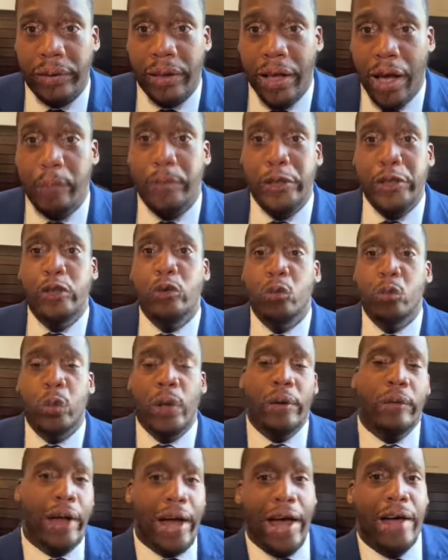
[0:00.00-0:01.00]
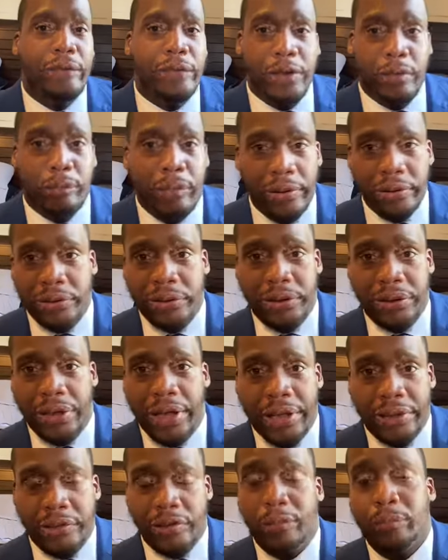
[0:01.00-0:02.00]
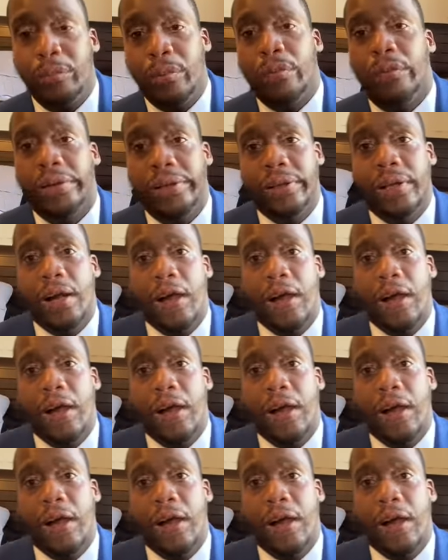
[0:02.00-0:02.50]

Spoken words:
I mean, you will have an emergency at some point,